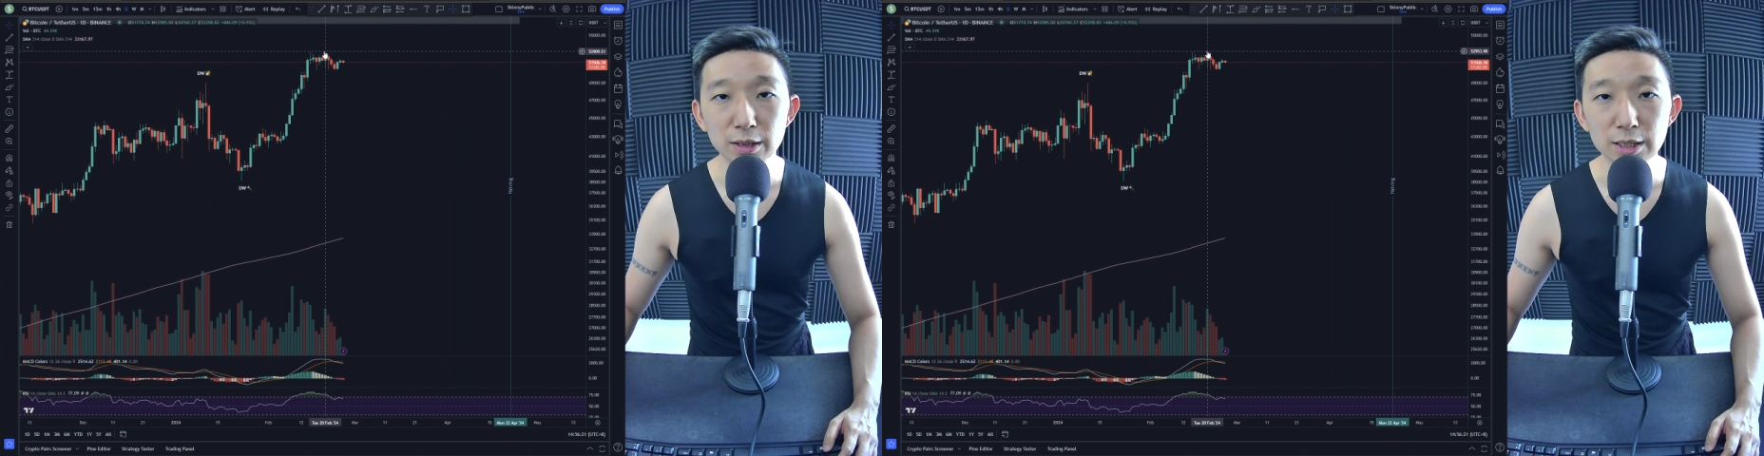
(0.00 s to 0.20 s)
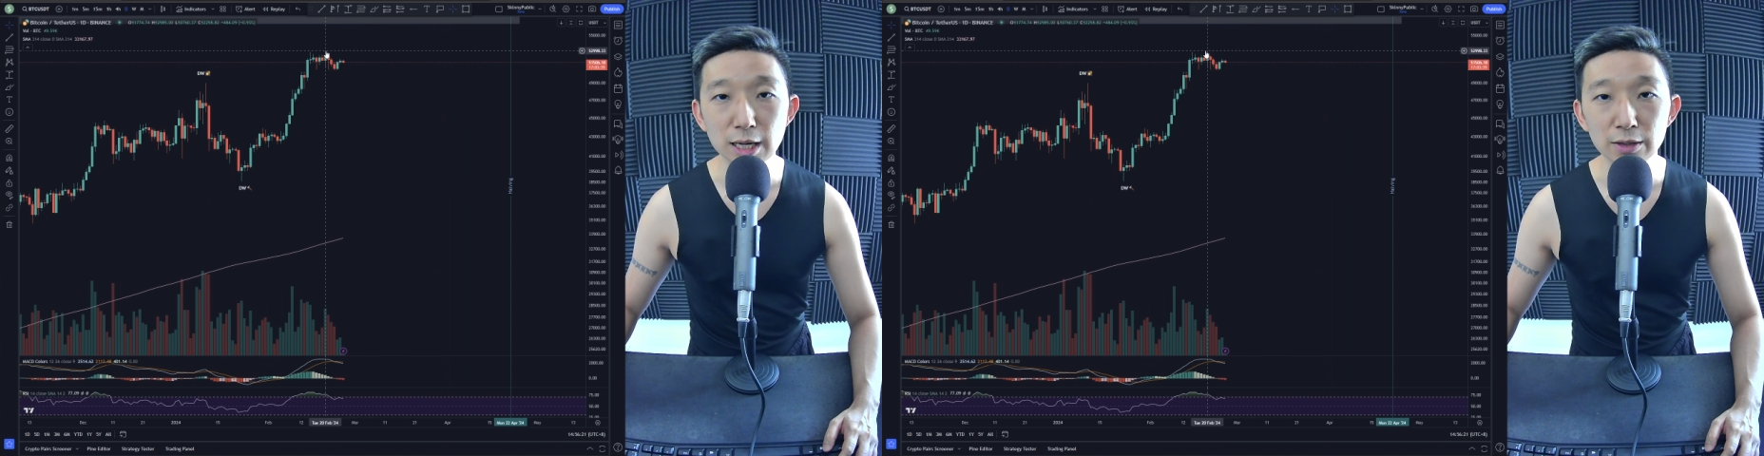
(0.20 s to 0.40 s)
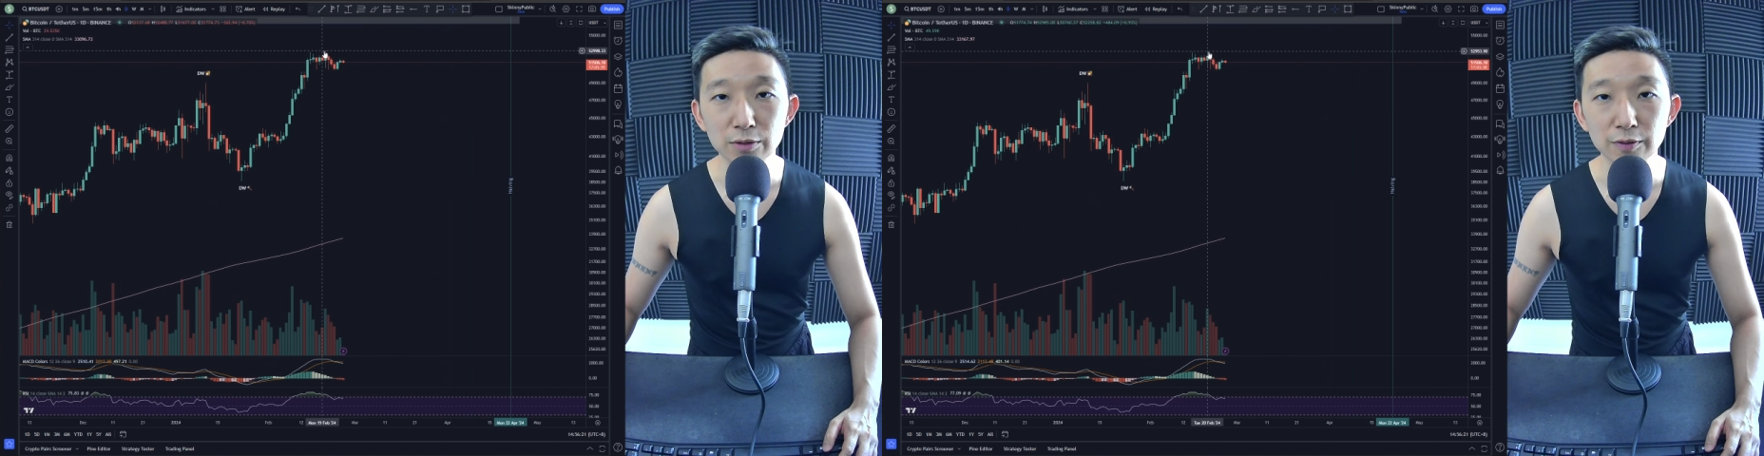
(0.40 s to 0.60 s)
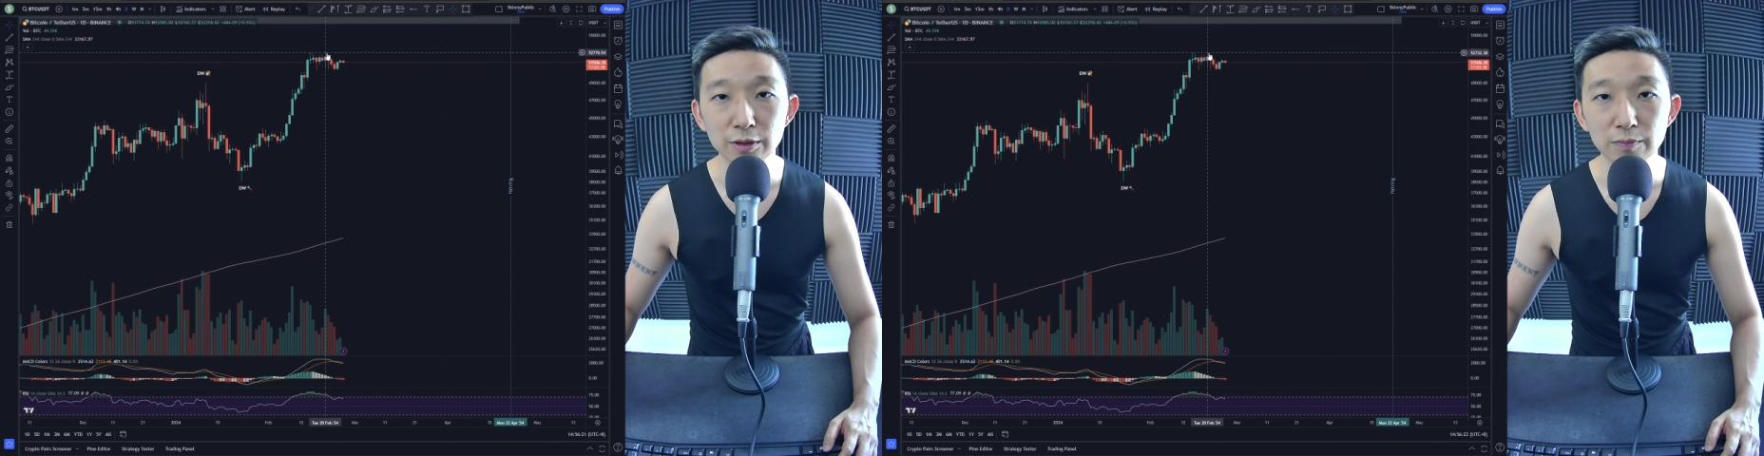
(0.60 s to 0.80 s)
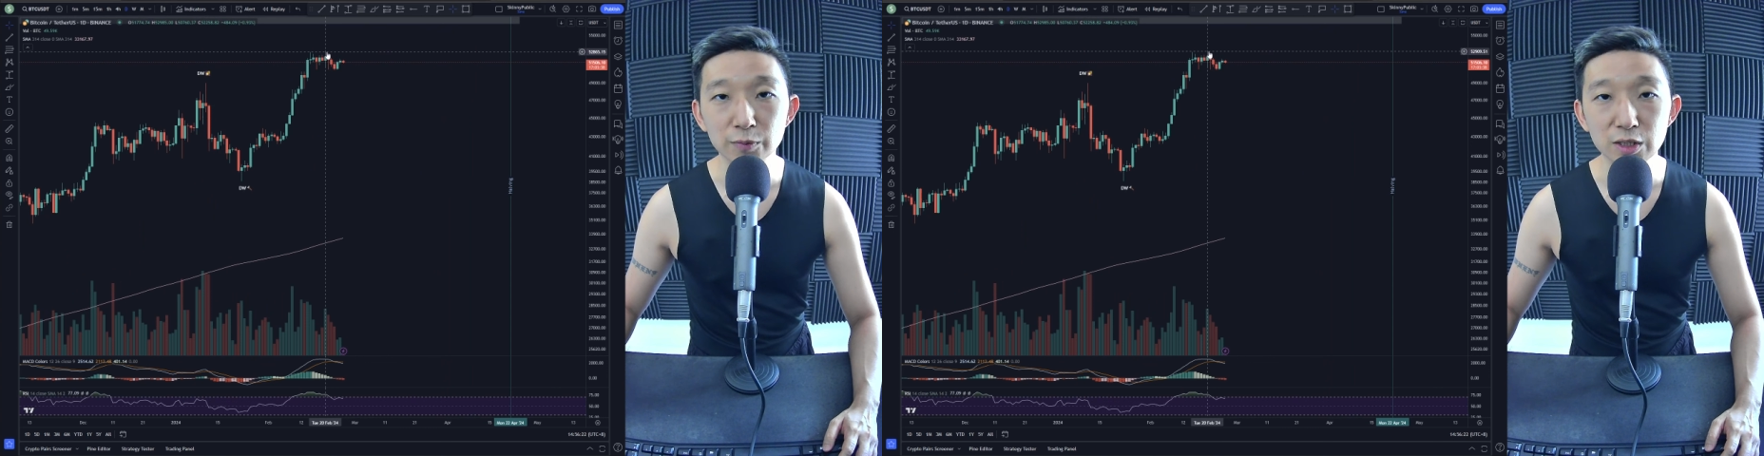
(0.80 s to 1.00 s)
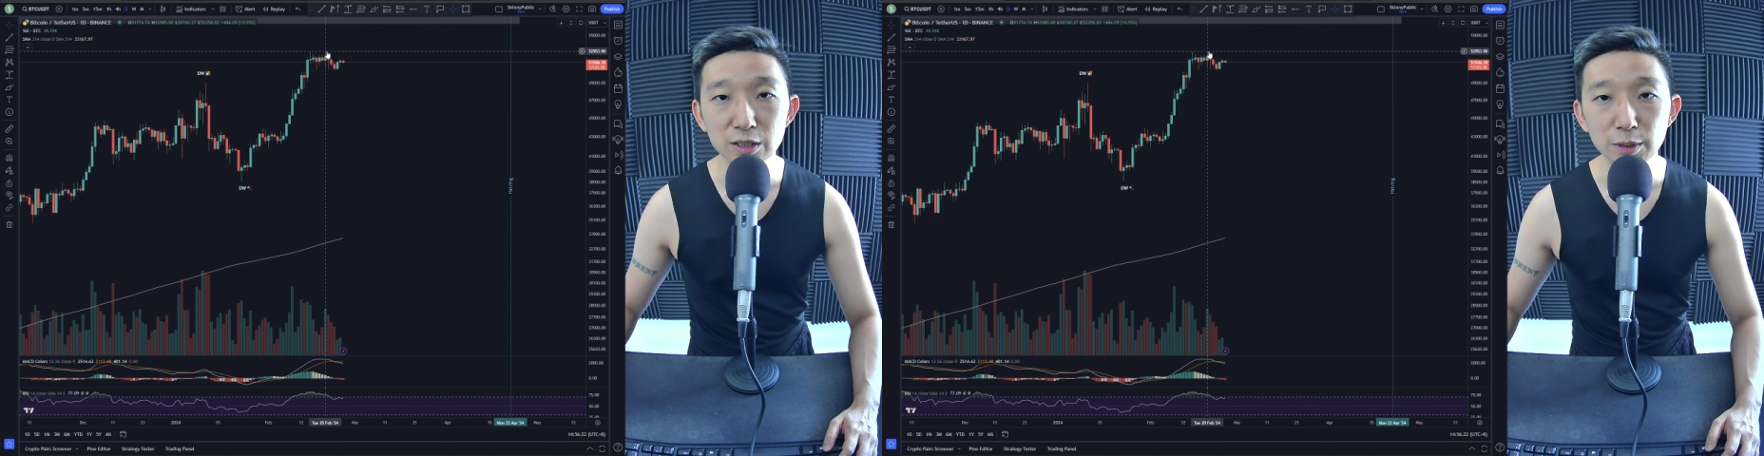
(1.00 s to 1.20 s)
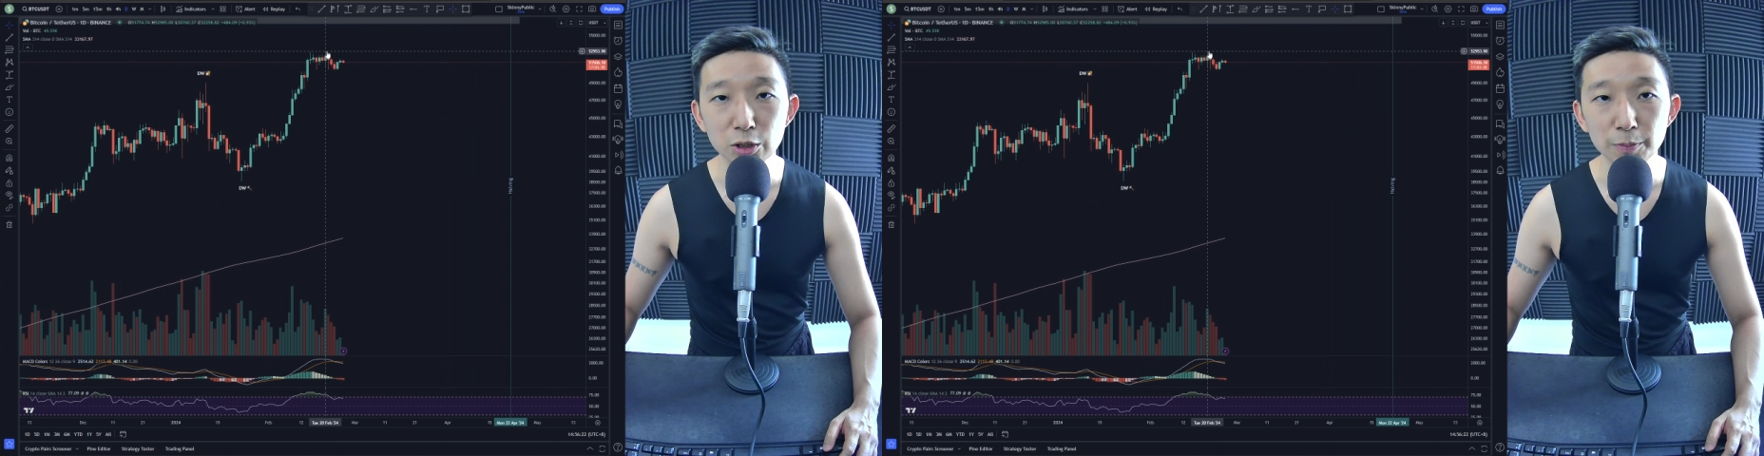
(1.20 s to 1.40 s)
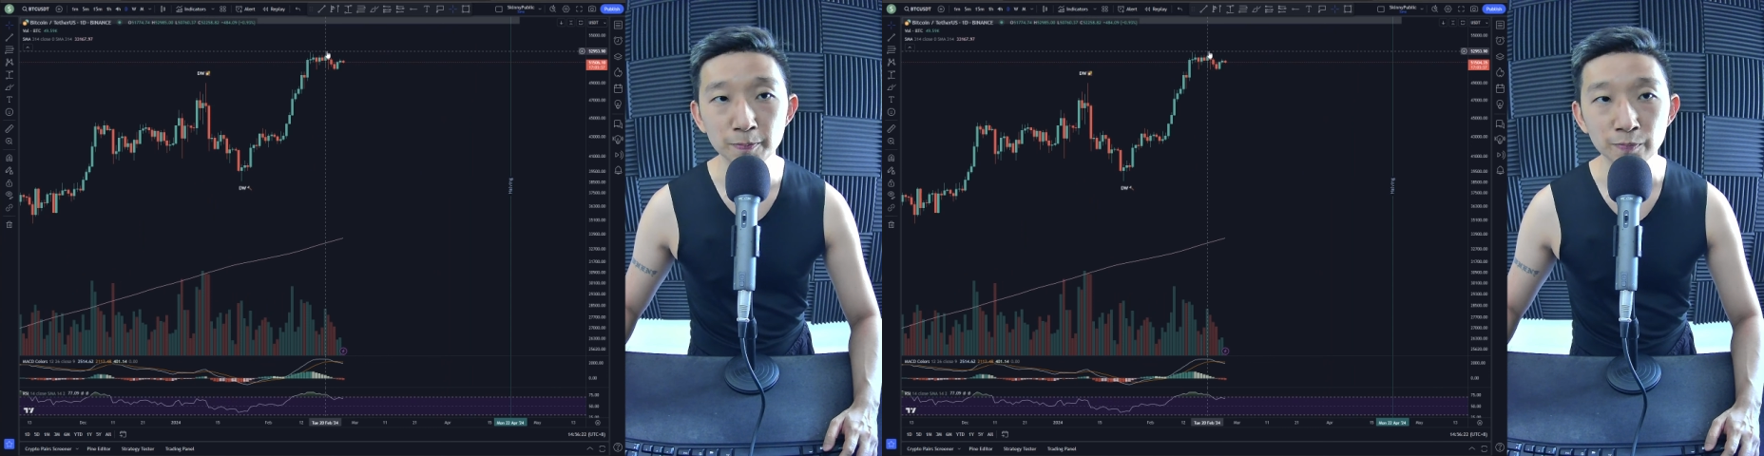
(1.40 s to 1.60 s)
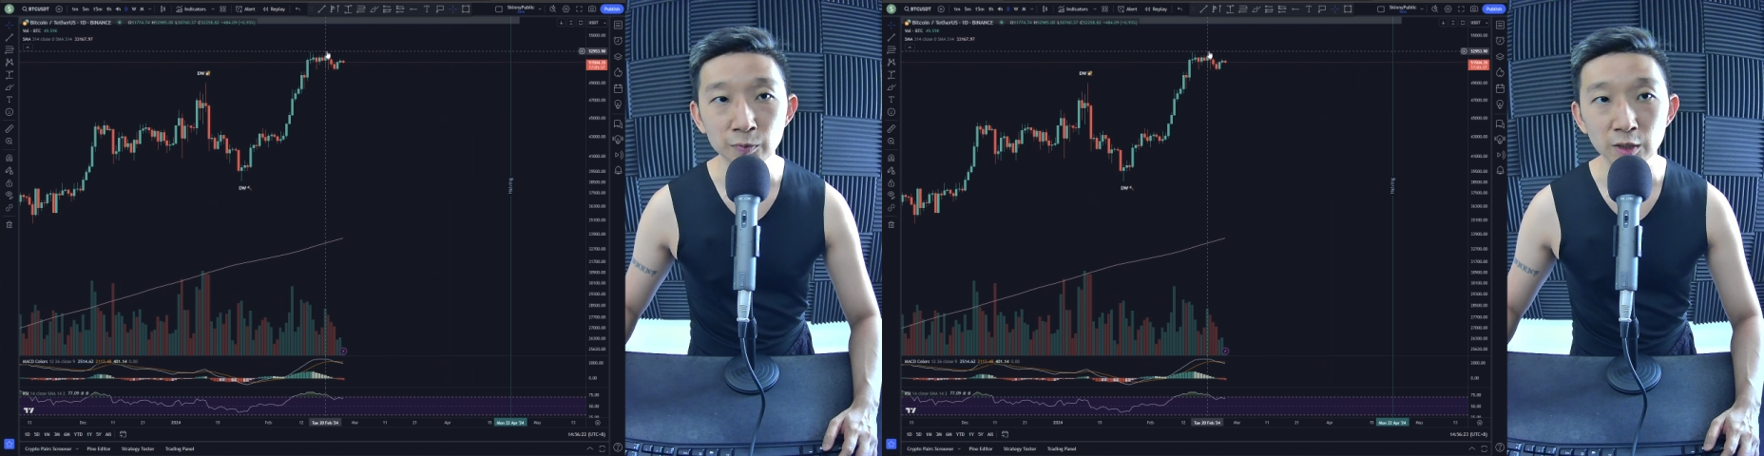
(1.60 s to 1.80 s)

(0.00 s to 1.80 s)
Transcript: this high over here, this tippy top